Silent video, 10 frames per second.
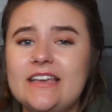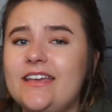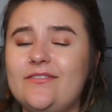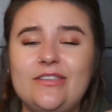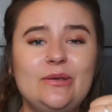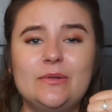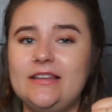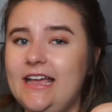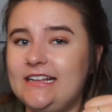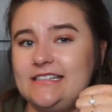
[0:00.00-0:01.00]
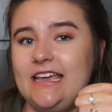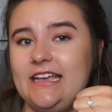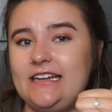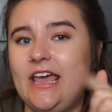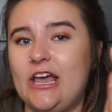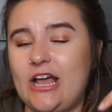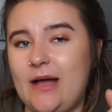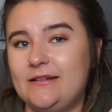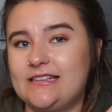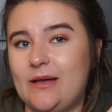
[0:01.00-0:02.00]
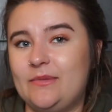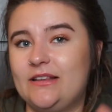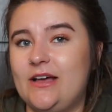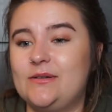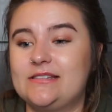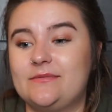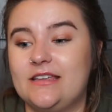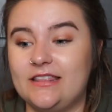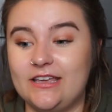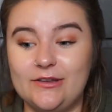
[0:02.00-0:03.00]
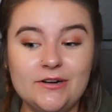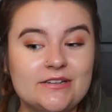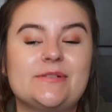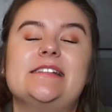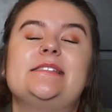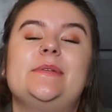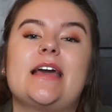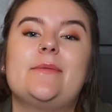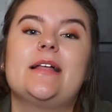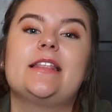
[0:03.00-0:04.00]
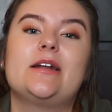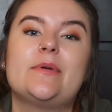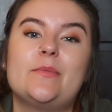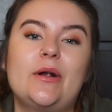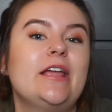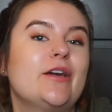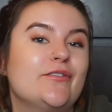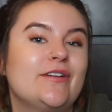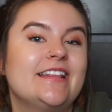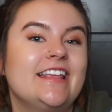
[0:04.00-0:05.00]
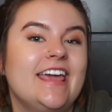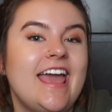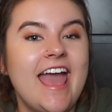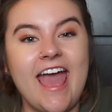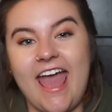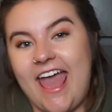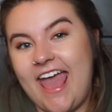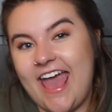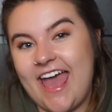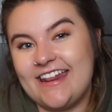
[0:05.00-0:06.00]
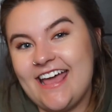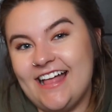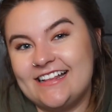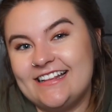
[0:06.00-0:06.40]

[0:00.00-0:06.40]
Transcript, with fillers: if you liked it. Comment down below something that you're doing to become a little bit more eco-friendly. And yeah,